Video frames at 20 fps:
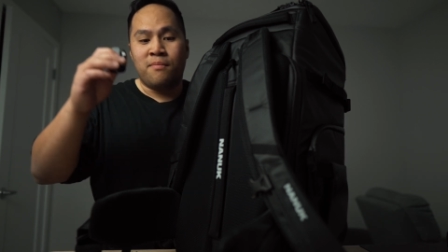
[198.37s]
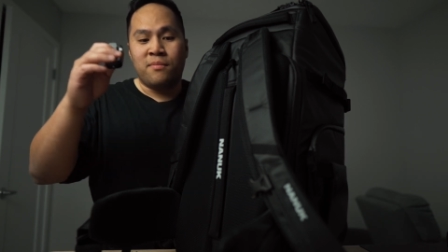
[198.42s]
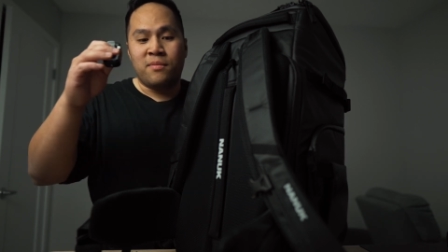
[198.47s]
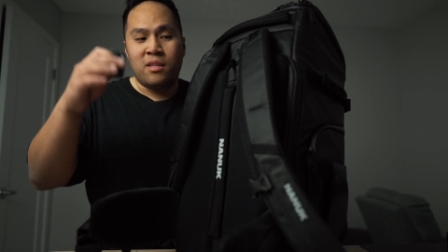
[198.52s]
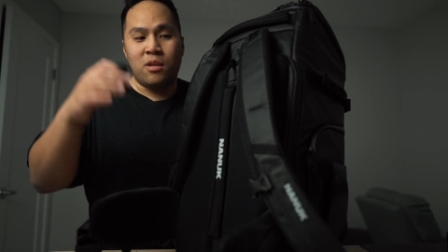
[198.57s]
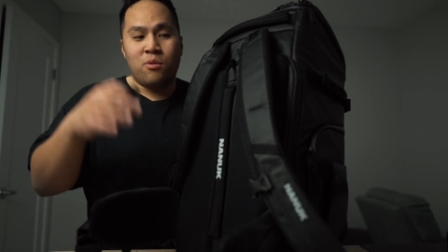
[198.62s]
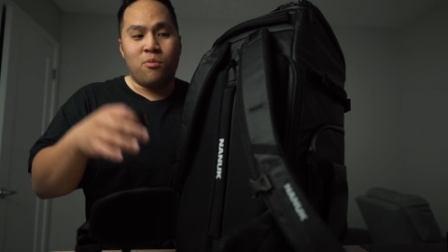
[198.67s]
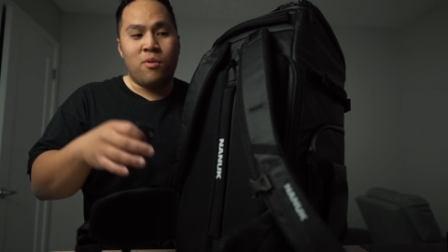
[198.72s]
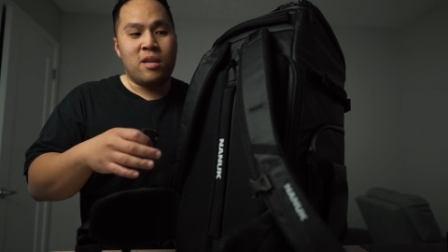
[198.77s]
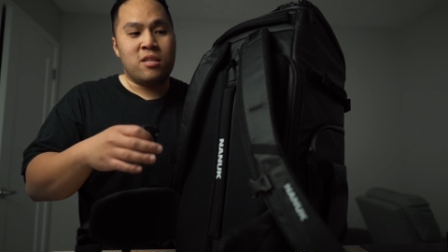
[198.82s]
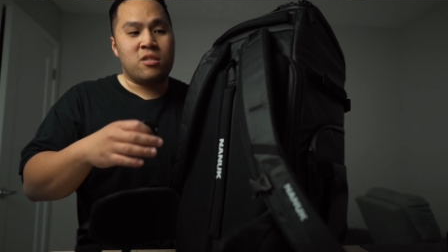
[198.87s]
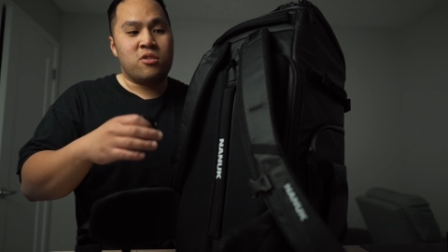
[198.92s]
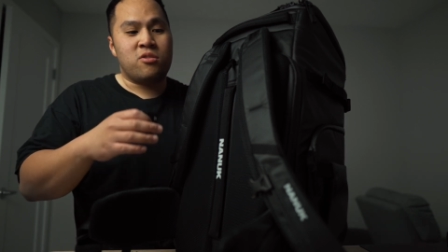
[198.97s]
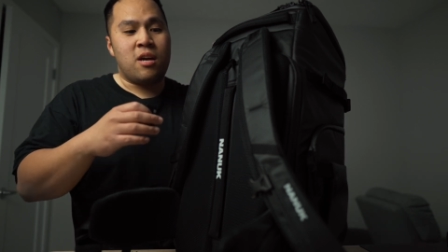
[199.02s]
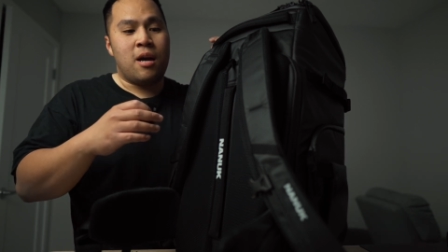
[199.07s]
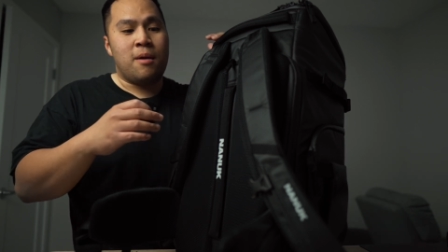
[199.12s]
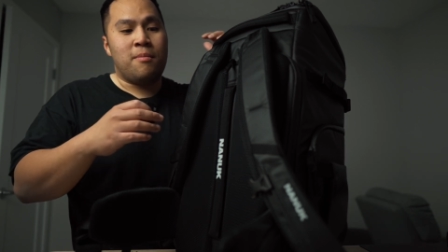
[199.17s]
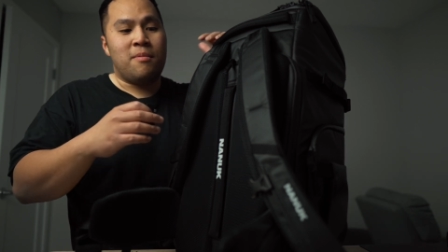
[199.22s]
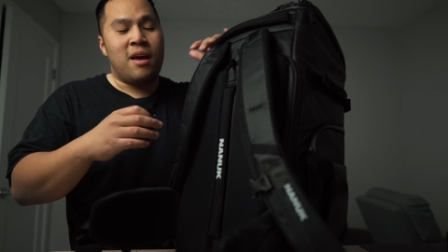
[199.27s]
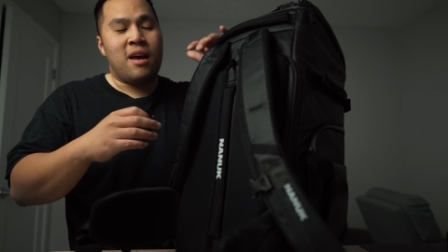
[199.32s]
the waist
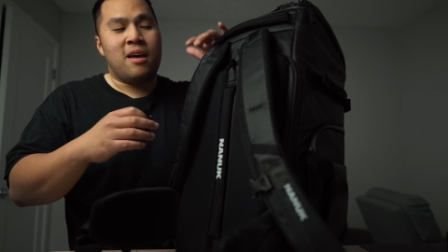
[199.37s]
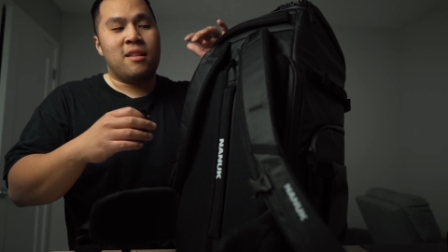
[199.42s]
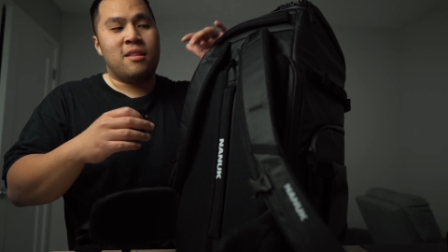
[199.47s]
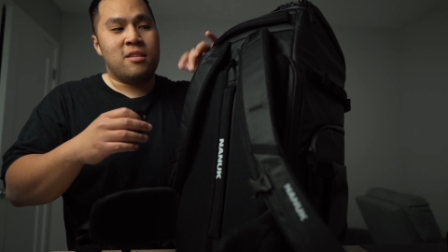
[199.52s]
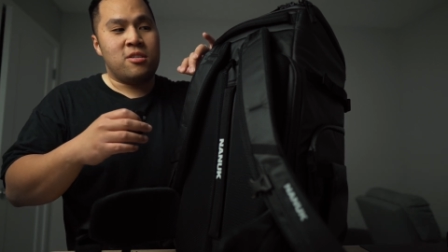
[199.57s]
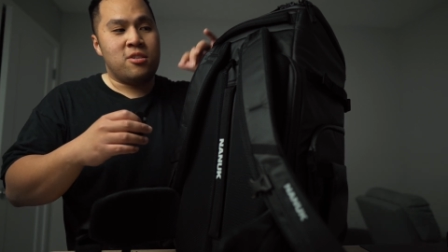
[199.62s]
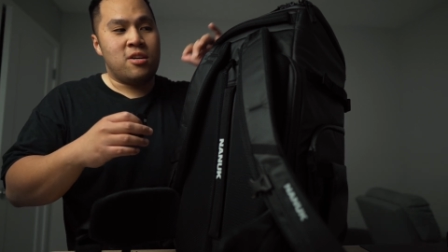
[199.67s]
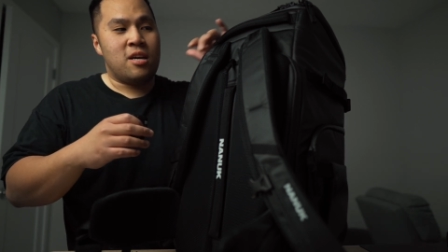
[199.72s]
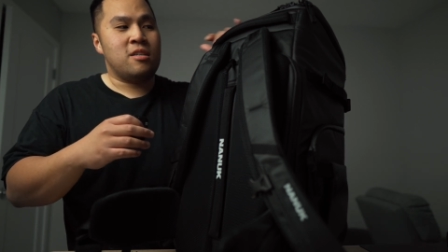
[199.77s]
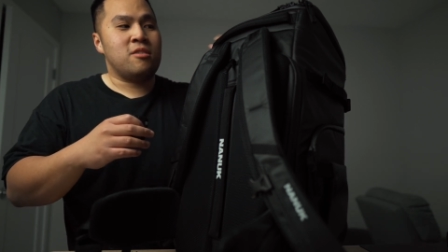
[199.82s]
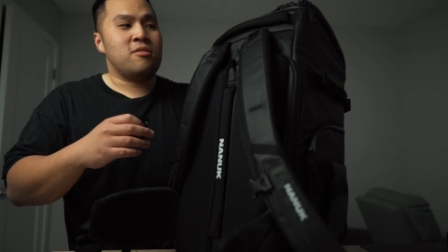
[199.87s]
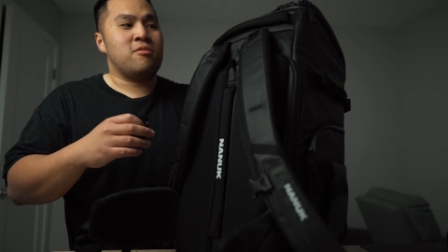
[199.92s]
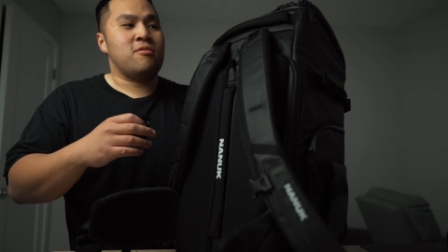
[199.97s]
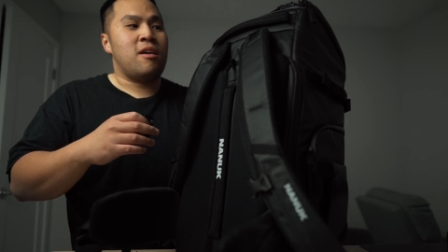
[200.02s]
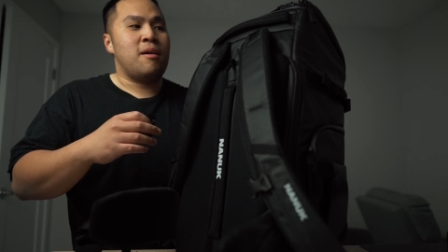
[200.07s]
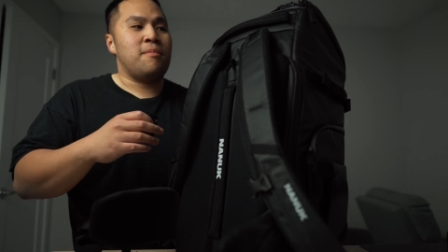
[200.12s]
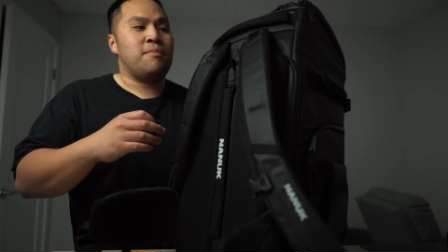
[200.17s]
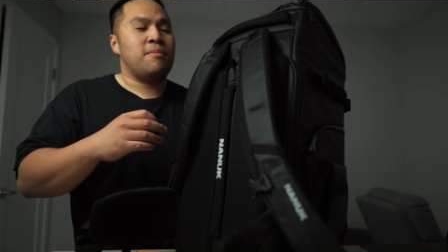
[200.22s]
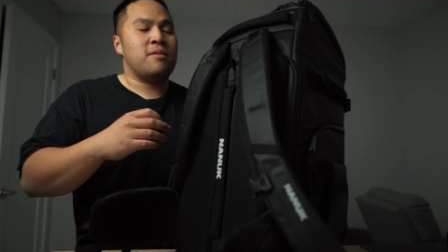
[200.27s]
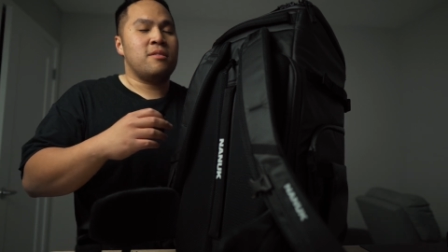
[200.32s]
strap and the chest
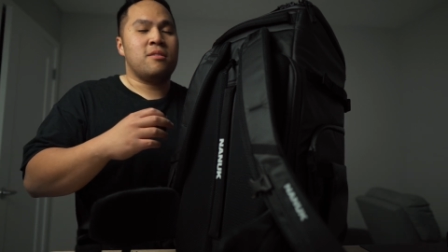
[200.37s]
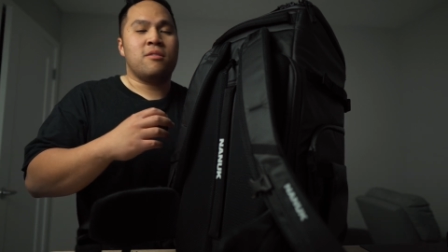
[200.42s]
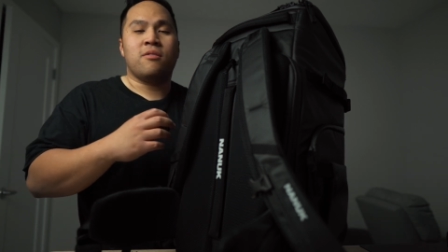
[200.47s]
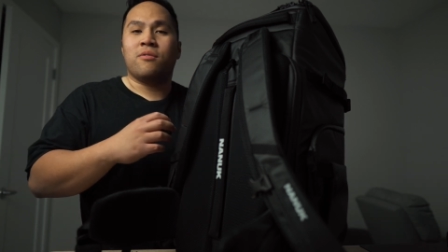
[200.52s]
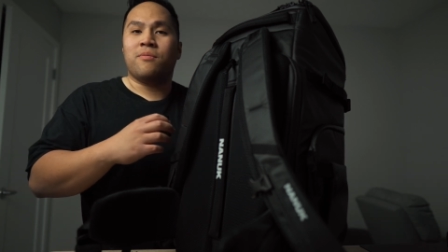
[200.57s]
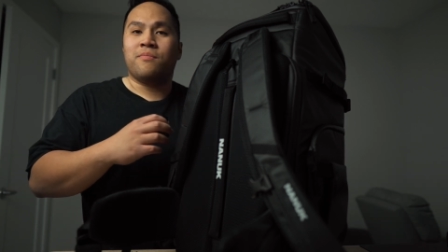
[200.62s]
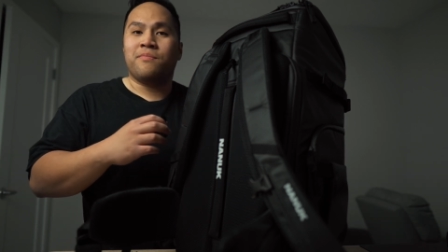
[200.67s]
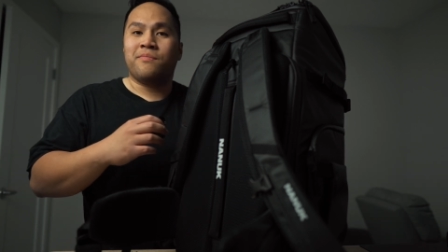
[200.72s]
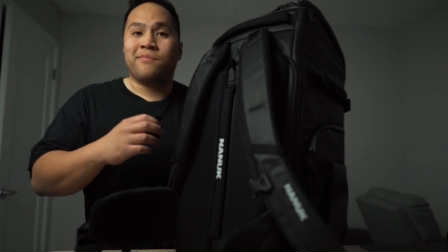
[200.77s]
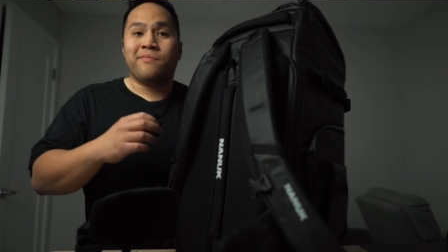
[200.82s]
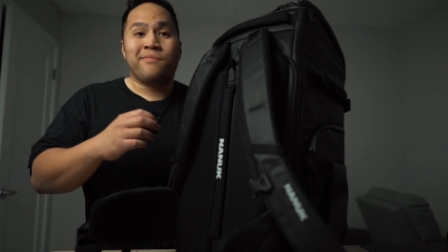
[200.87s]
strap. So